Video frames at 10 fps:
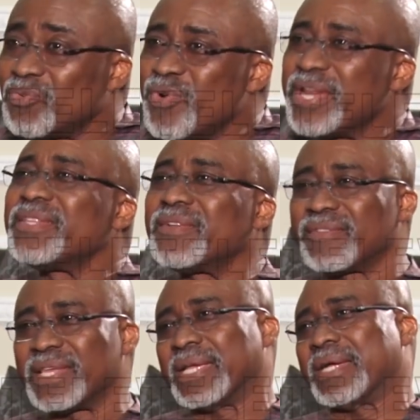willing to
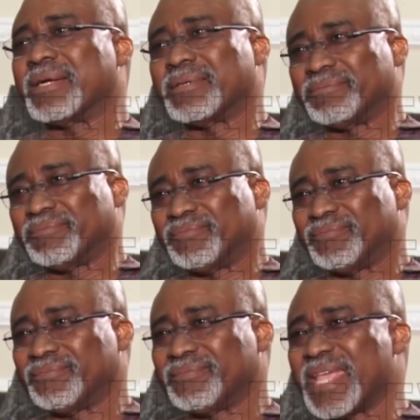think.
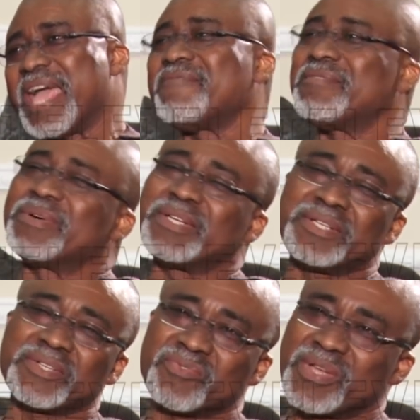Everybody
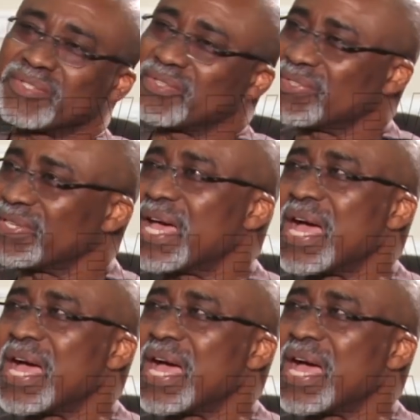just wants to sit